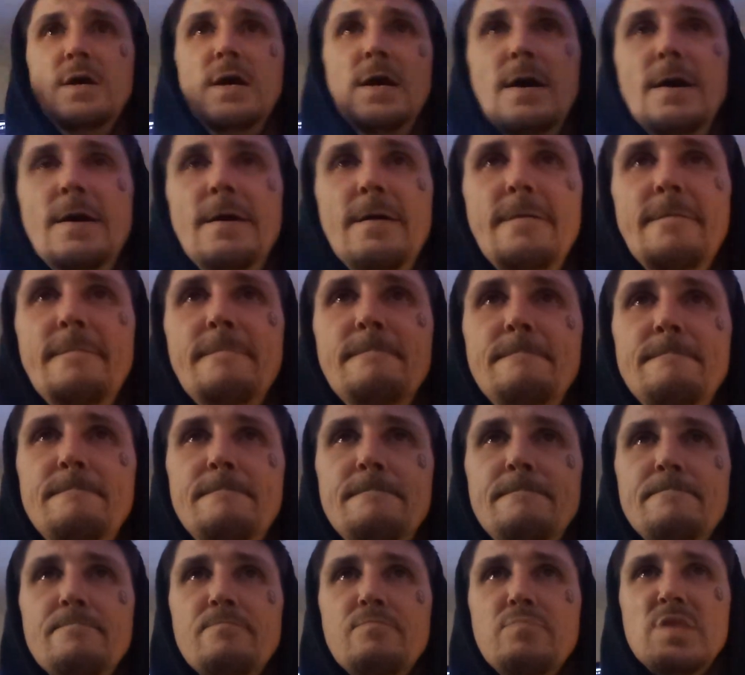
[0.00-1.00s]

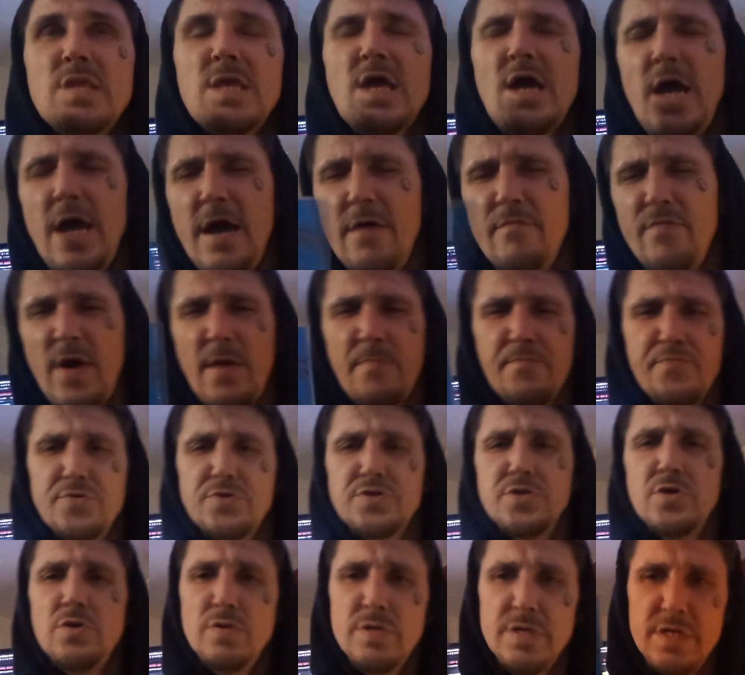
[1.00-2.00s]
have
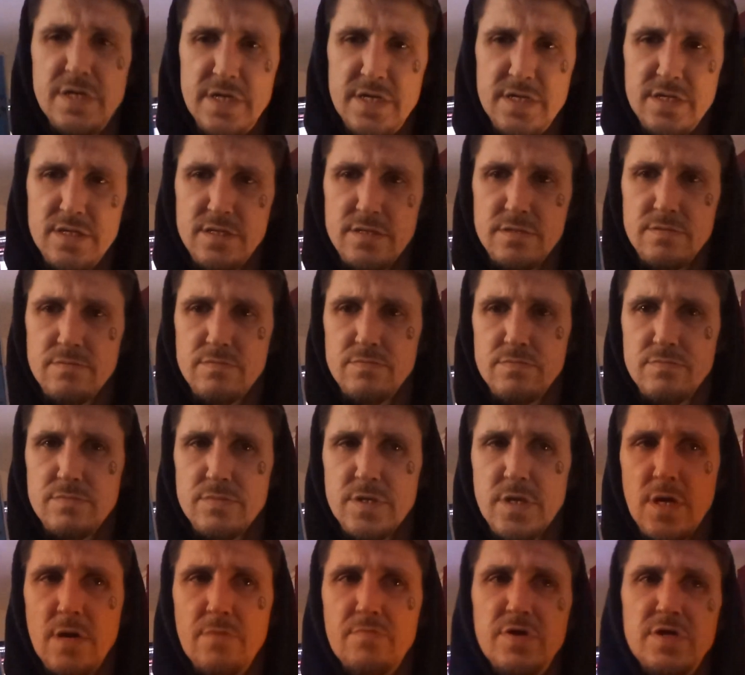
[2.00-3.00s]
opportunities
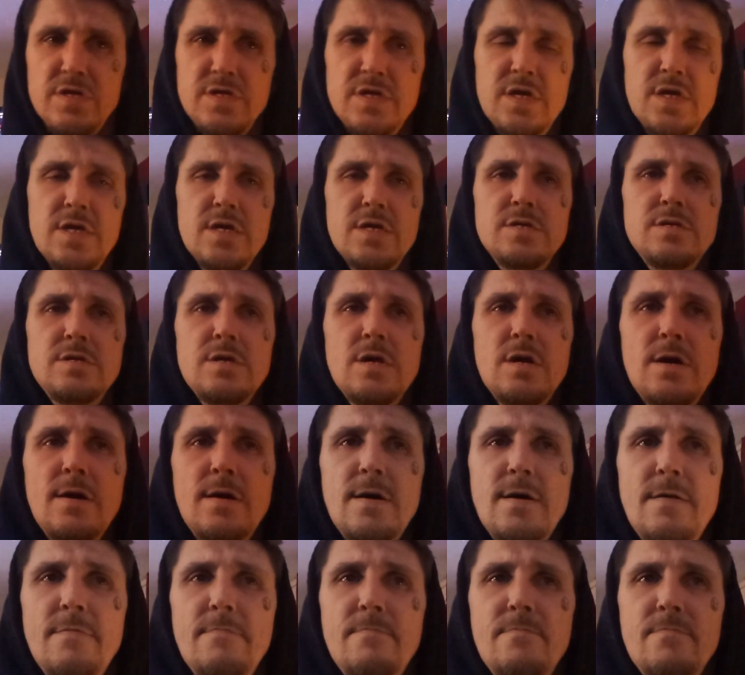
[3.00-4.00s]
coming in,
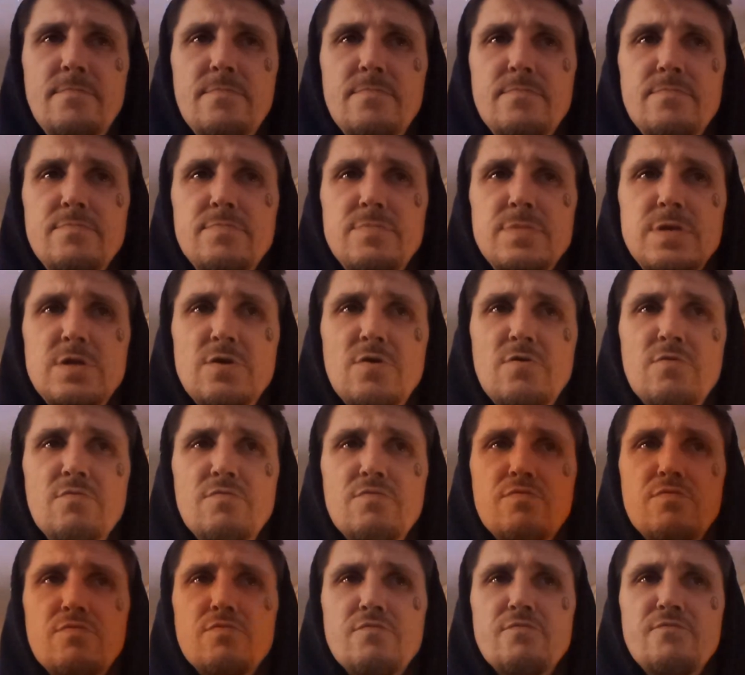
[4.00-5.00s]

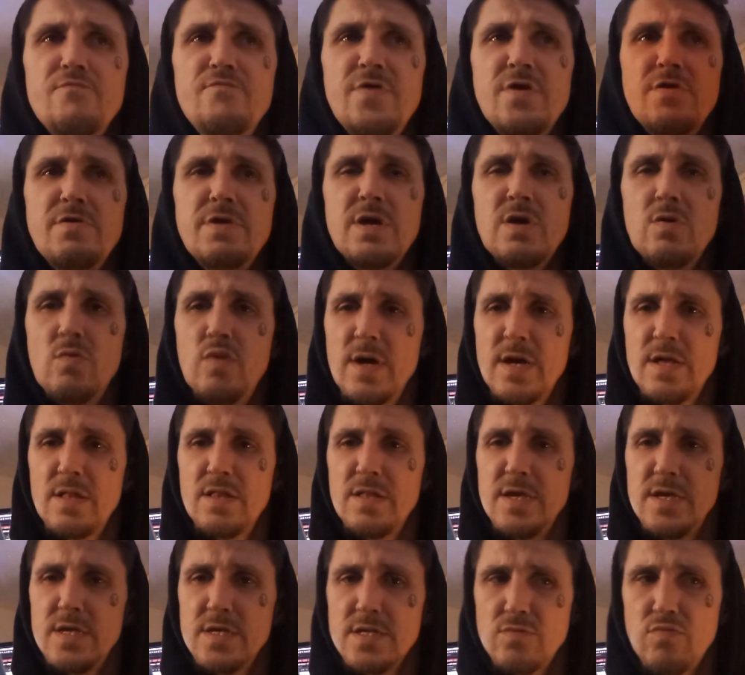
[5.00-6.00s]
very
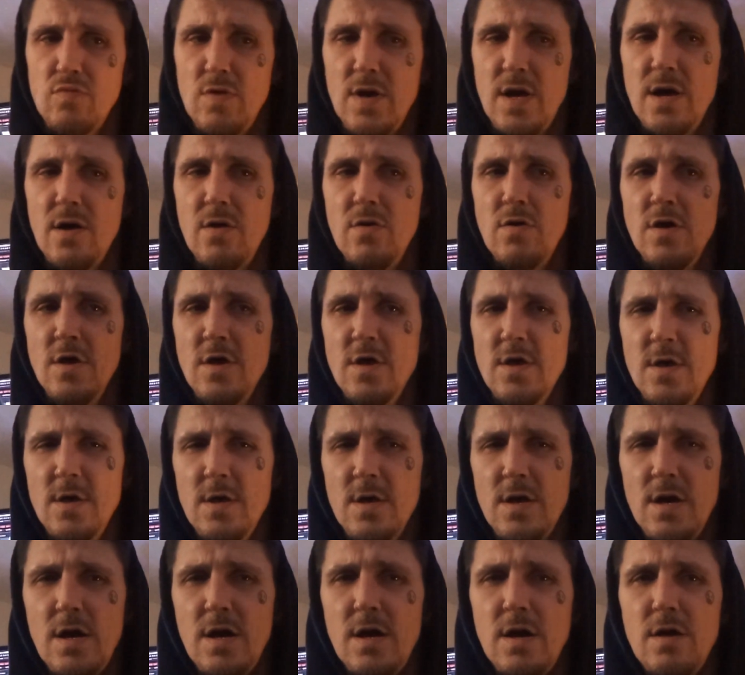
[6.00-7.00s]
quickly as well.
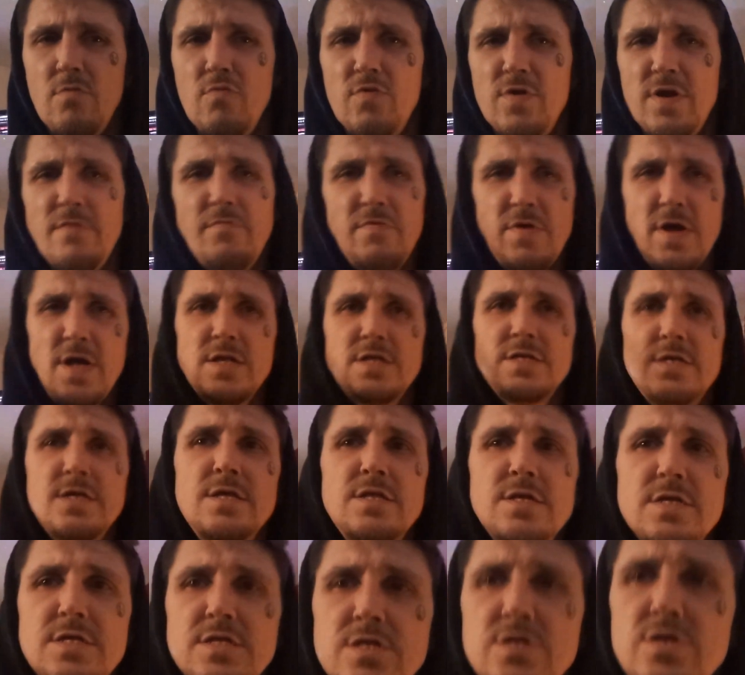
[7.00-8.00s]
Whenever I see
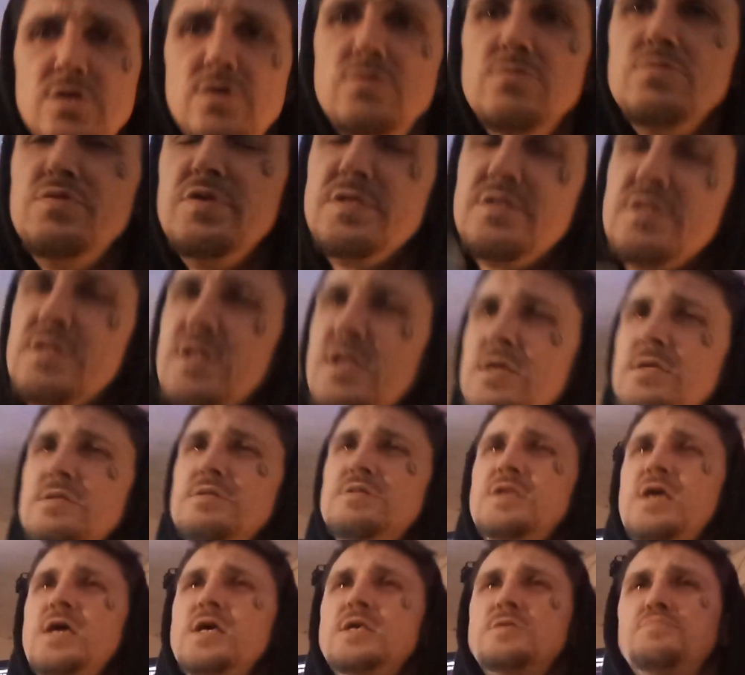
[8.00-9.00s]
this too, this
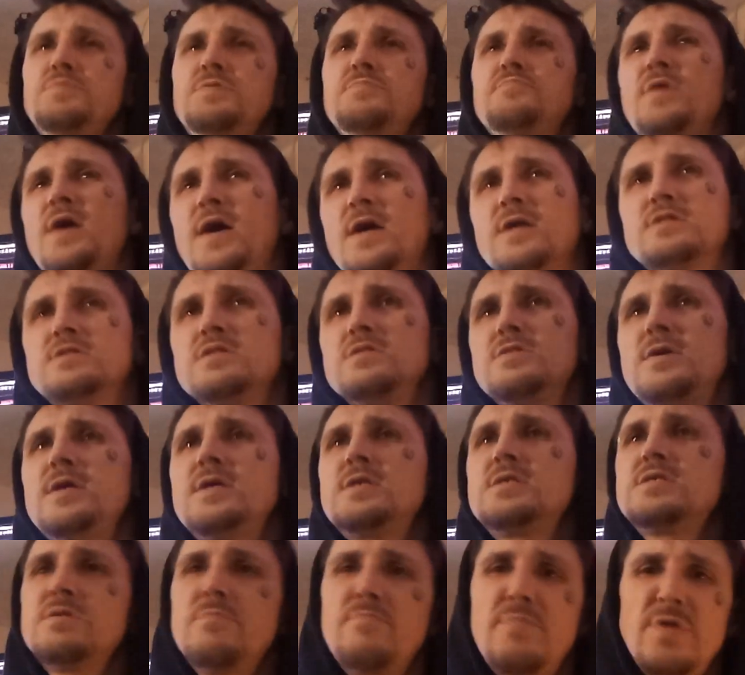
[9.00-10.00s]
takes me back to
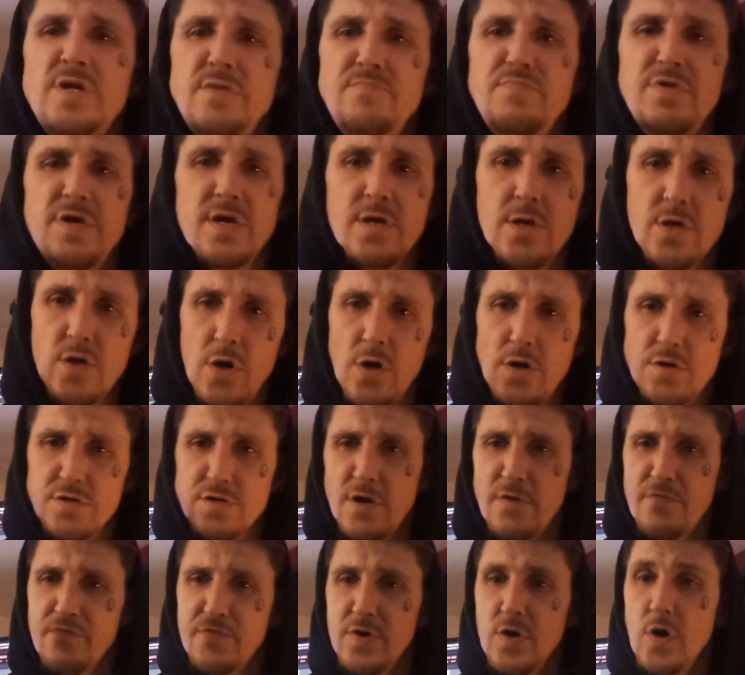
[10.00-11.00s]
like somebody being caught
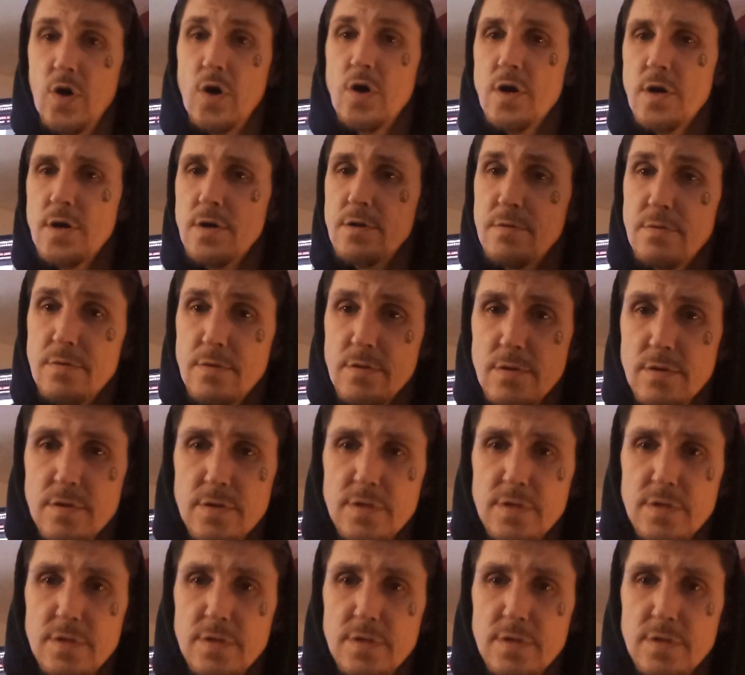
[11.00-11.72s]
off guard,